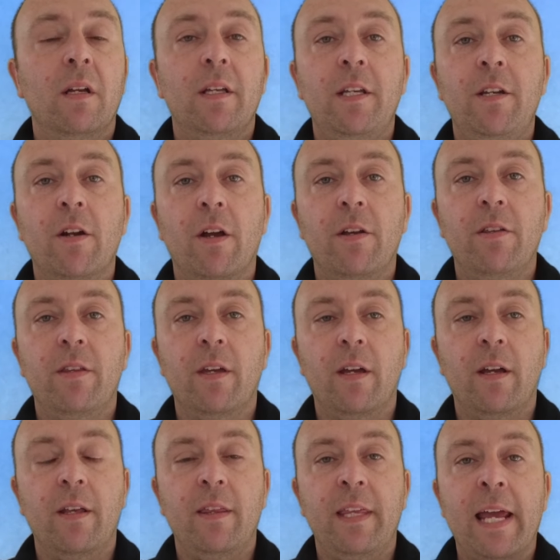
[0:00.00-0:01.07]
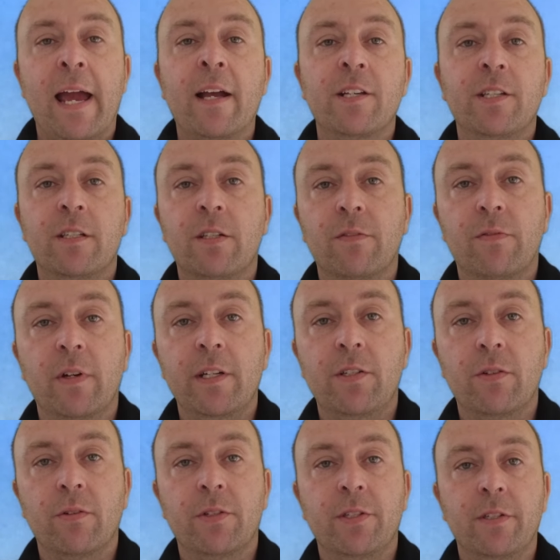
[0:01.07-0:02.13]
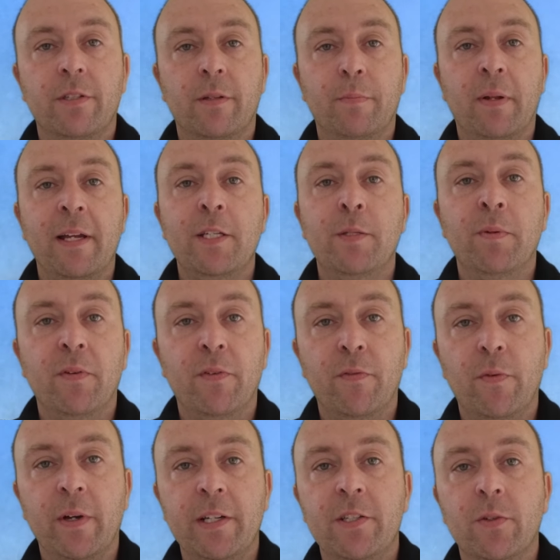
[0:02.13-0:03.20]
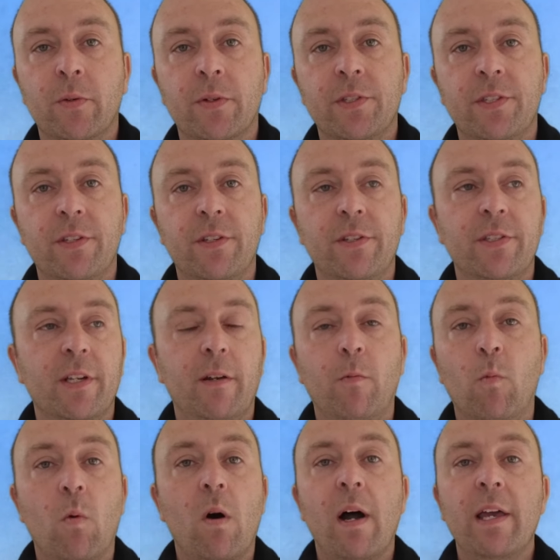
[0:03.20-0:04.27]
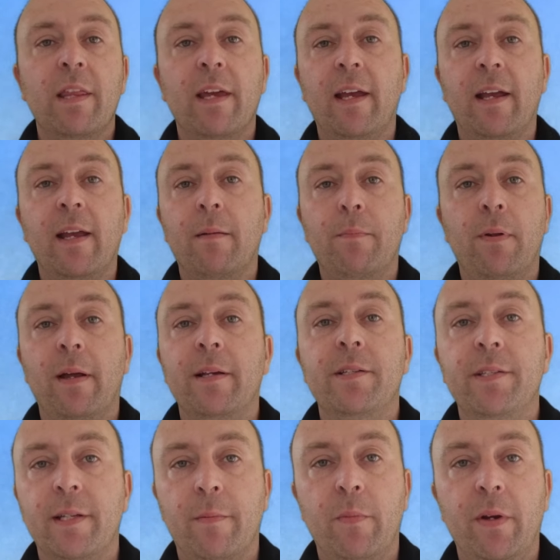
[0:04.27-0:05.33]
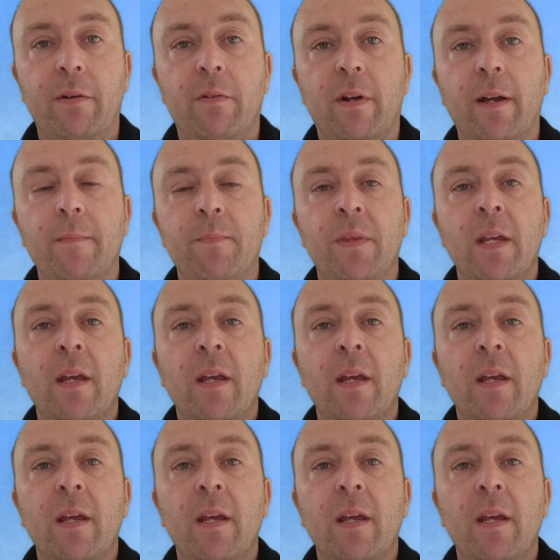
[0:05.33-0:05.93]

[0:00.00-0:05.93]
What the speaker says: the access of resources, the placement of resources, and why they get placed somewhere, right?